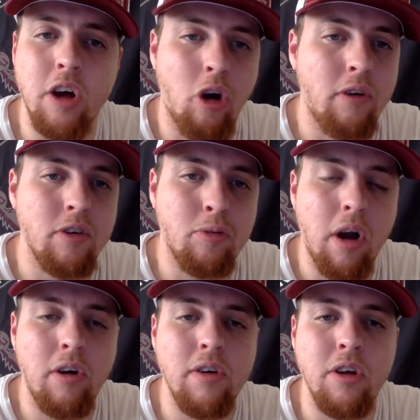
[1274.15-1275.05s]
Jarvis
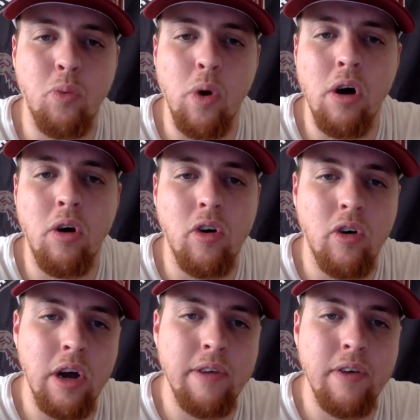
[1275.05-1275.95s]
Brownlee as well
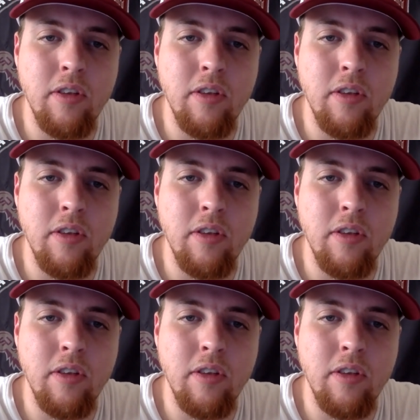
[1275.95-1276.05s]
leaving